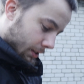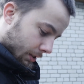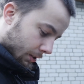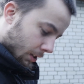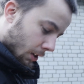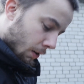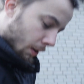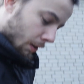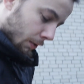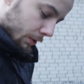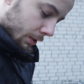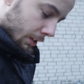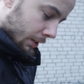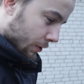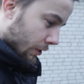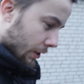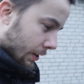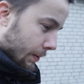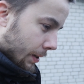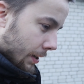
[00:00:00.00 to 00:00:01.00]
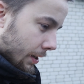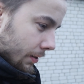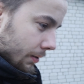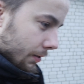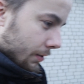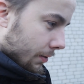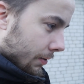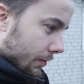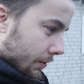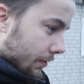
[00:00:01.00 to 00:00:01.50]
No, I was going to talk about
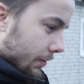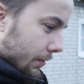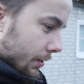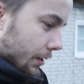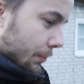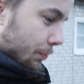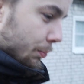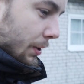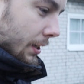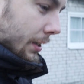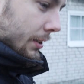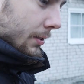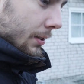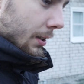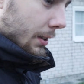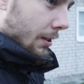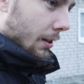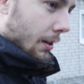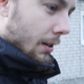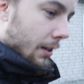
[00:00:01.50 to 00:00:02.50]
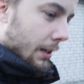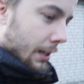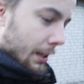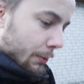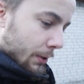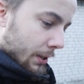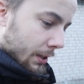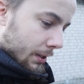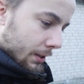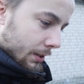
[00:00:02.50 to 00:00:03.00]
the price of the car
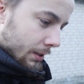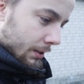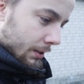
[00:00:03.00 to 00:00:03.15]
anyways.